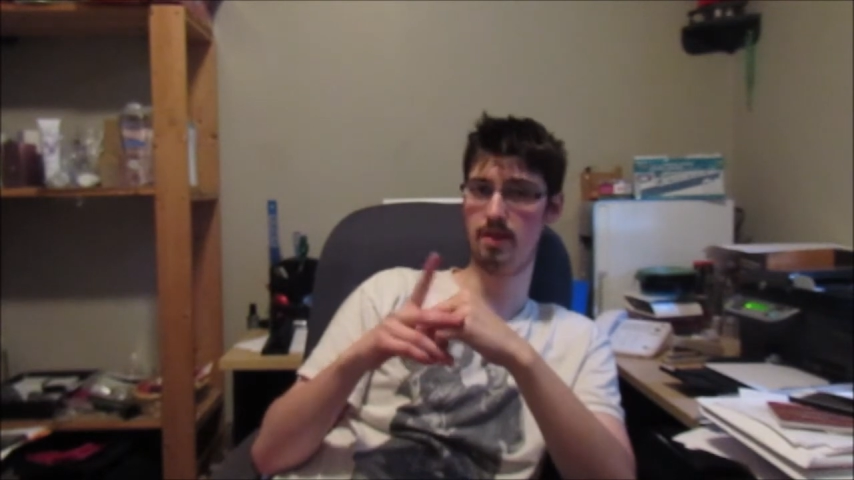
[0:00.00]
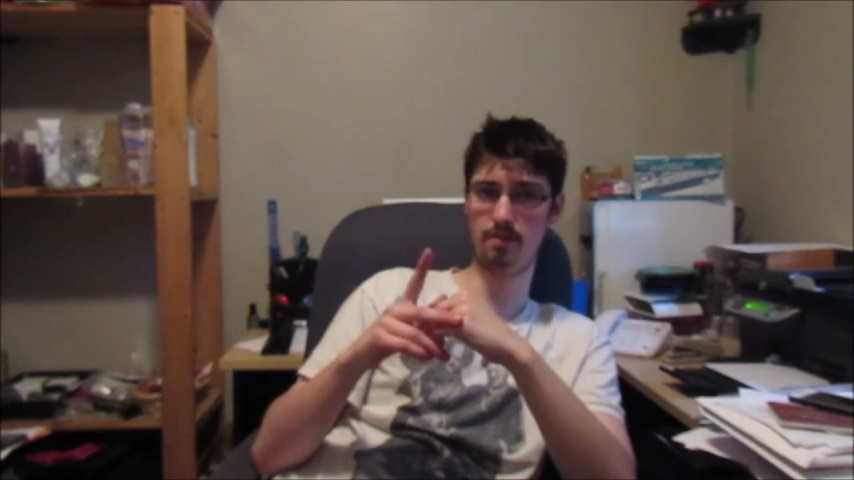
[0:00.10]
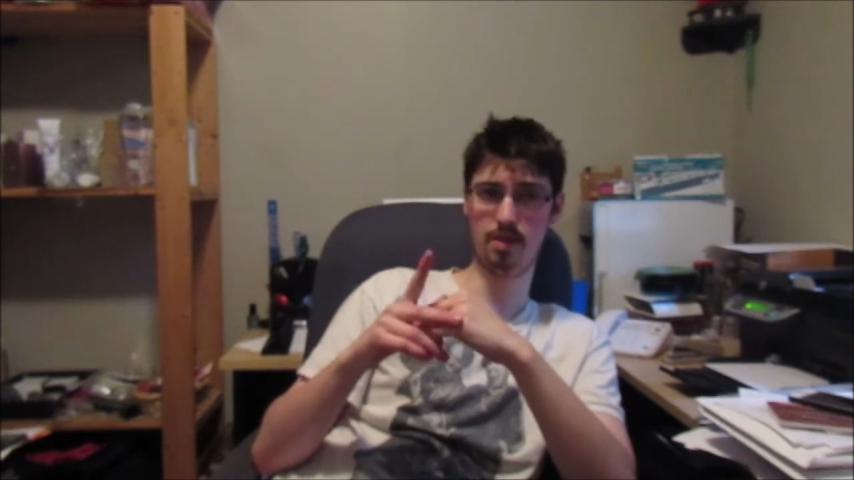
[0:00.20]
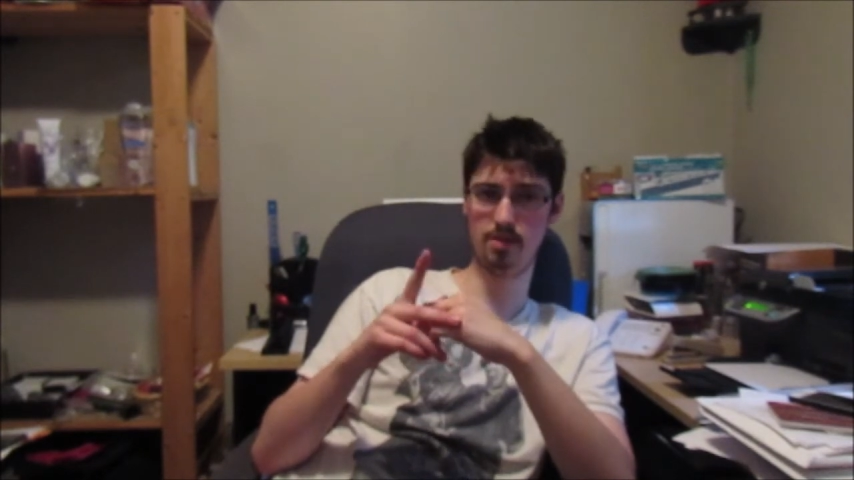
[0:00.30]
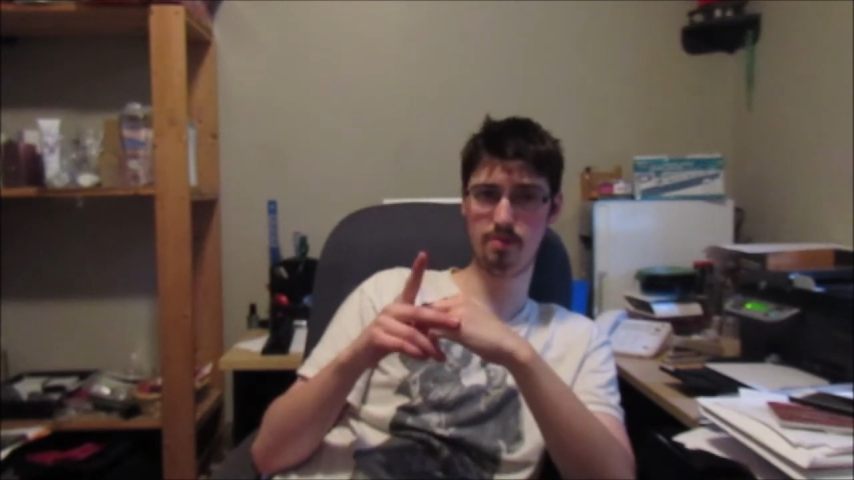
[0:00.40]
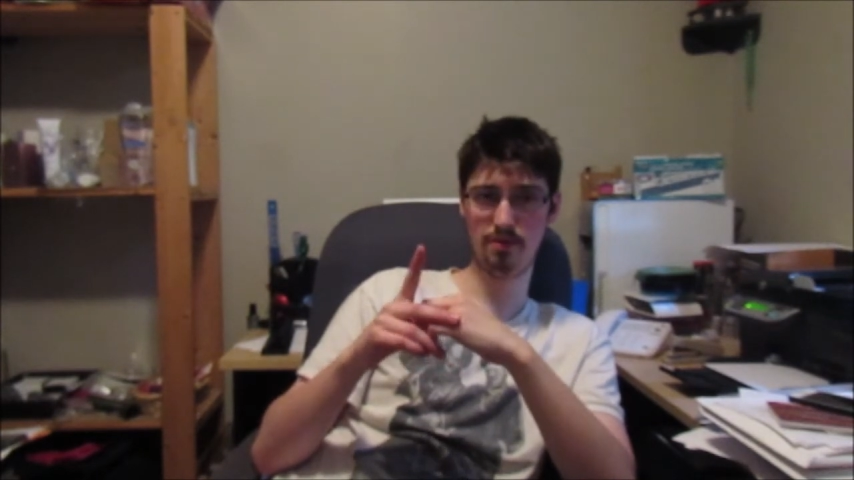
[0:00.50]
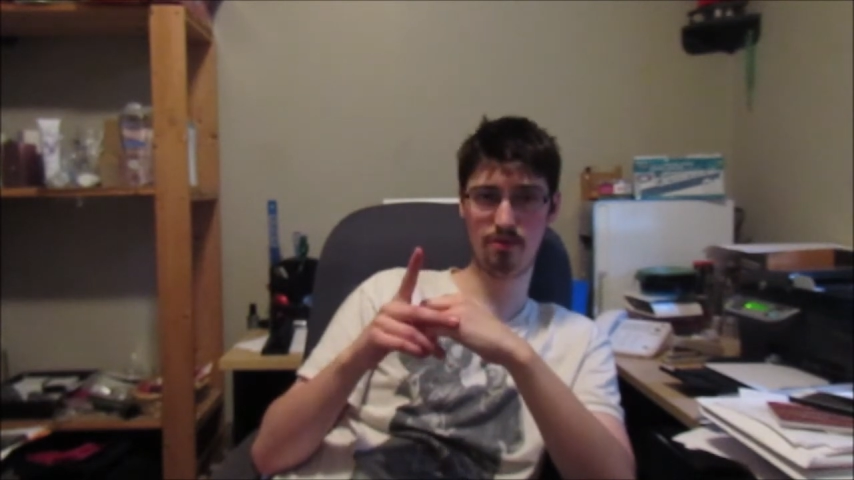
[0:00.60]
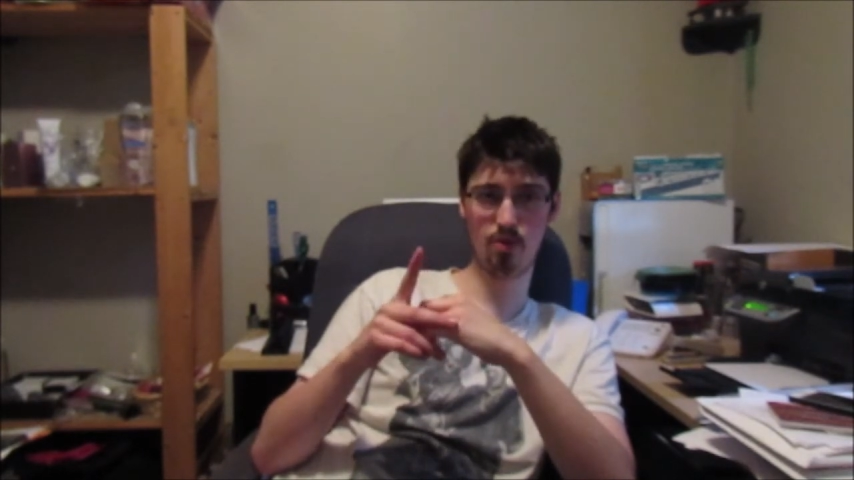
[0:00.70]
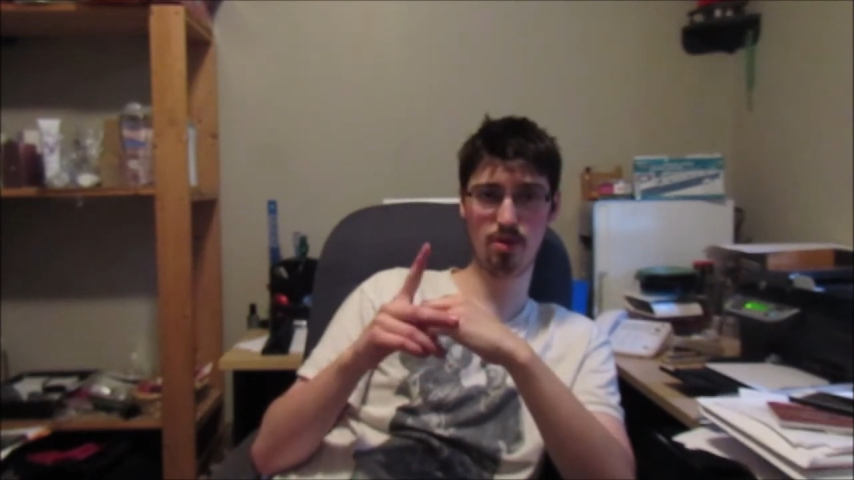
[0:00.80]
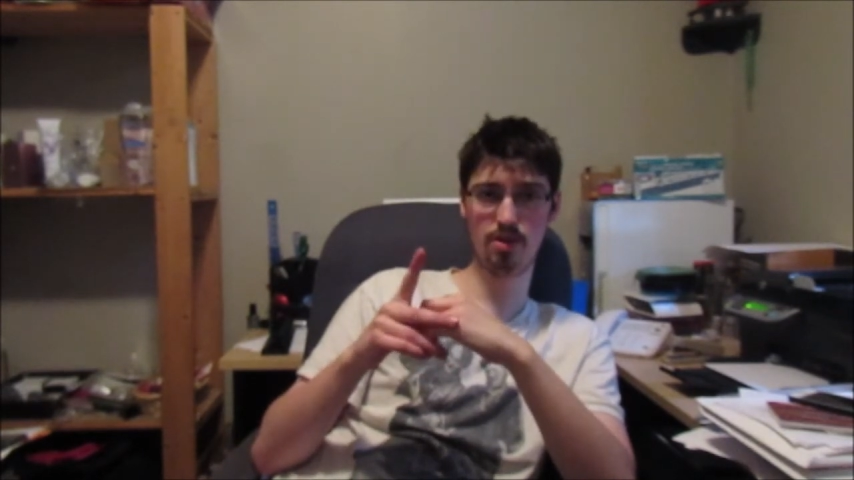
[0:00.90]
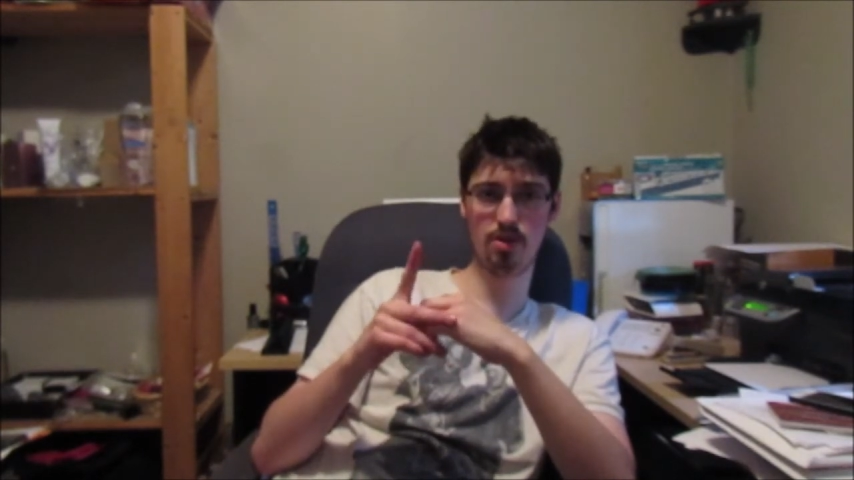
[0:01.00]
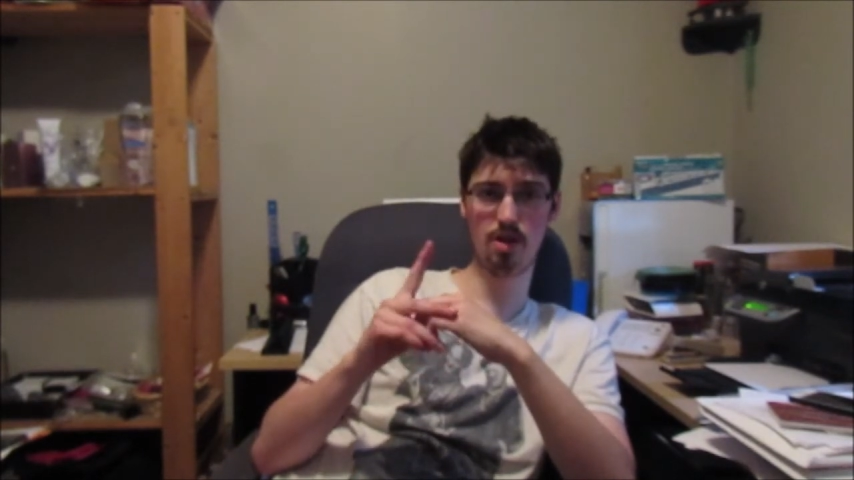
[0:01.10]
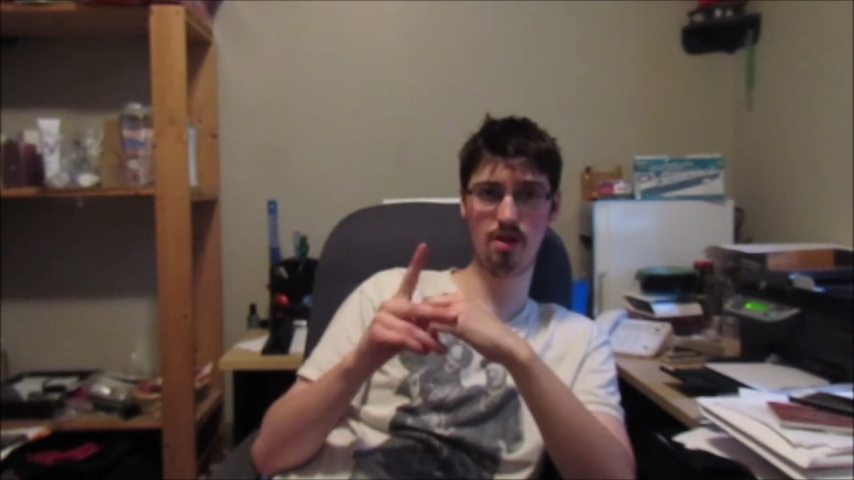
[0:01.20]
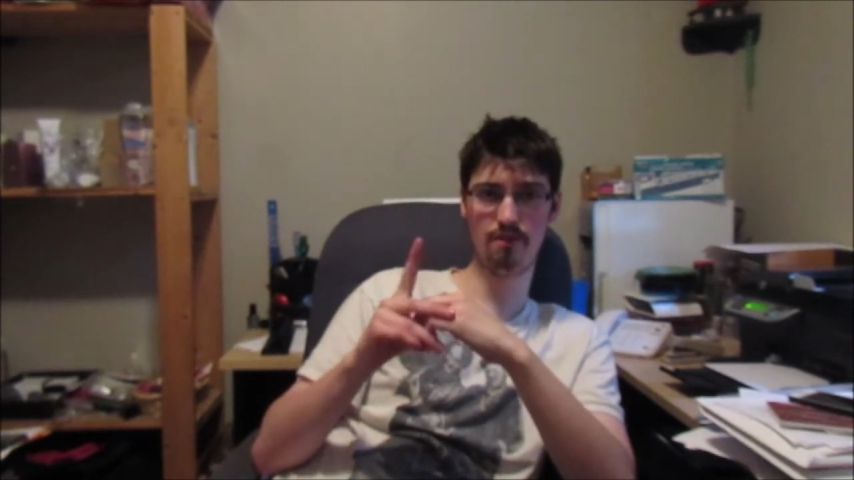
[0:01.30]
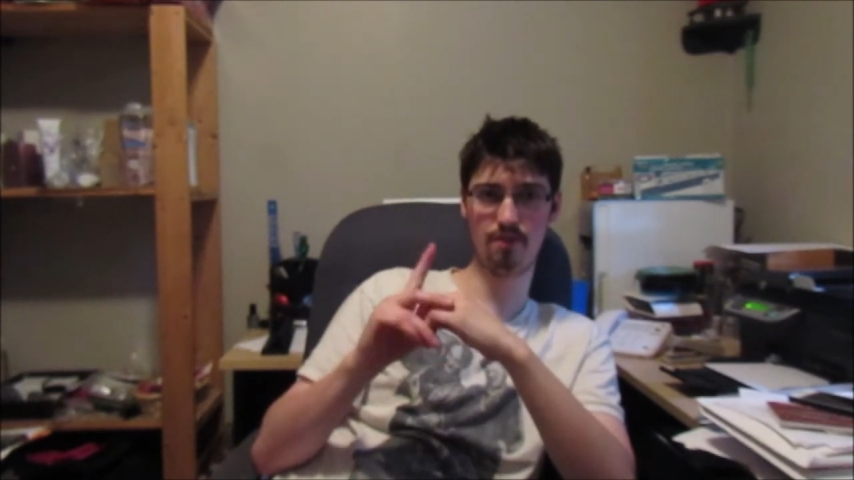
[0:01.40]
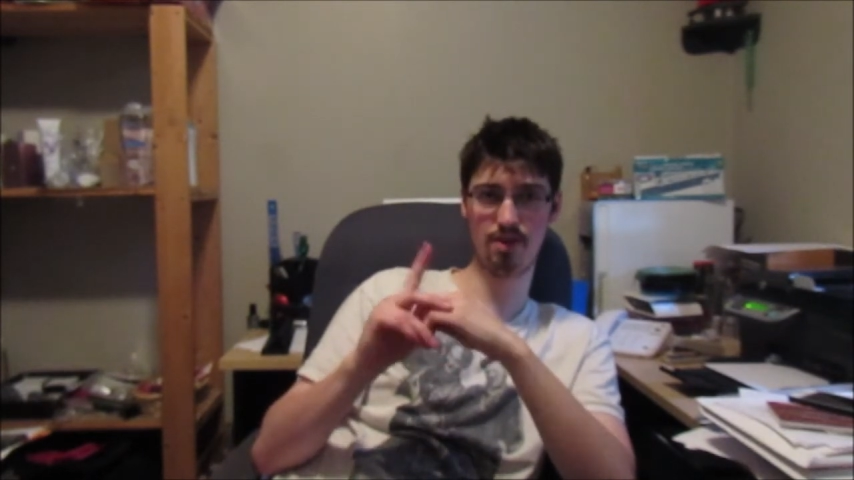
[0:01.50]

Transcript: He's been fooling you all for